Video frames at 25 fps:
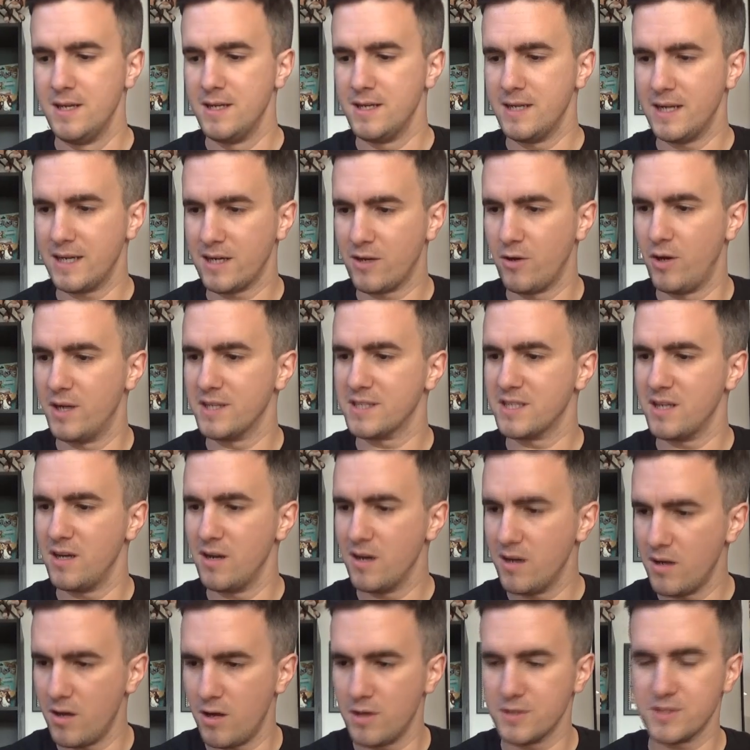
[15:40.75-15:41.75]
Now, guys, the
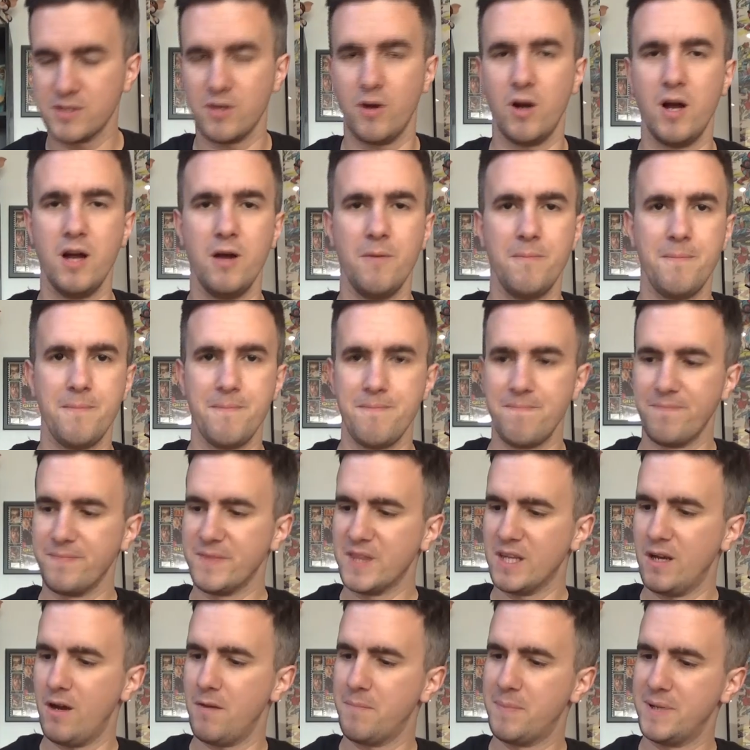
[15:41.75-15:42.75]
last item
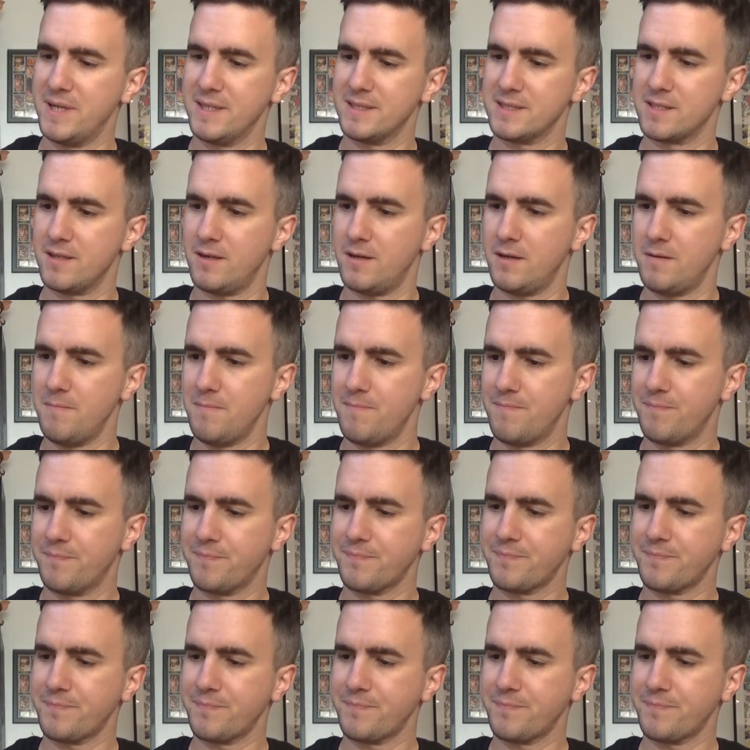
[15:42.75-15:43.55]
that I picked up,